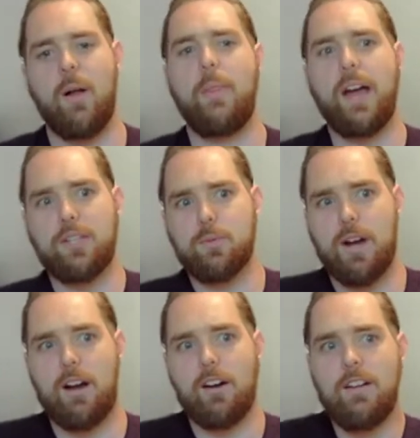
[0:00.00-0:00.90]
And that's
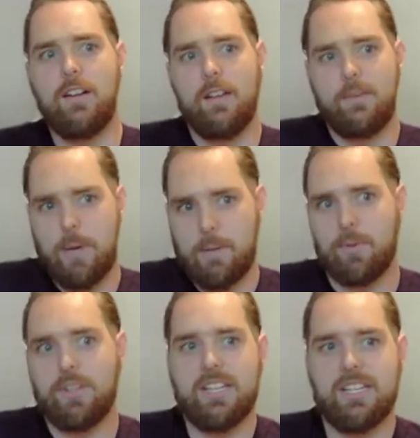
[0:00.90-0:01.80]
where
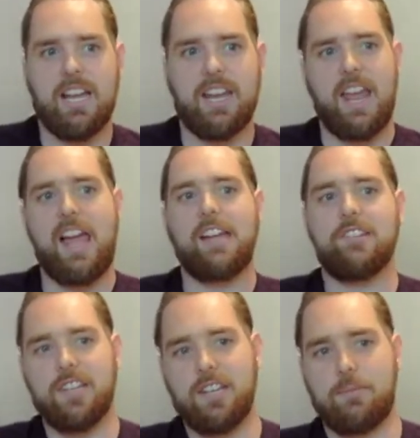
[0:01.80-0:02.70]
people need to get an edge
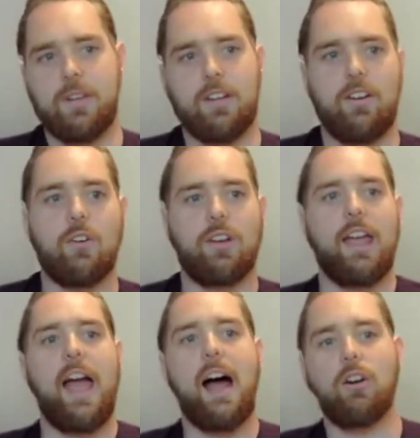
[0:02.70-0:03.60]
and need to figure out,
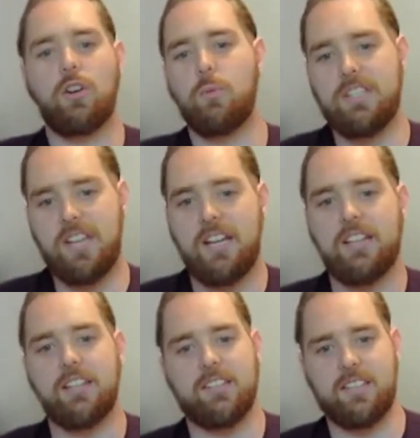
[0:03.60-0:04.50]
okay, how can we take
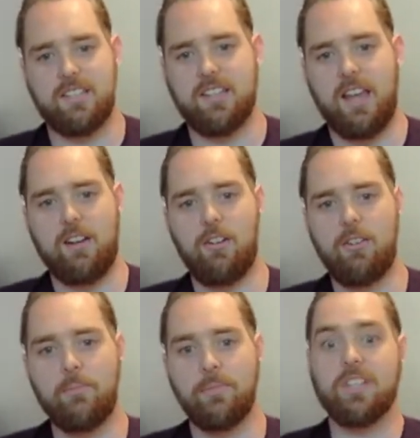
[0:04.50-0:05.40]
this to scale?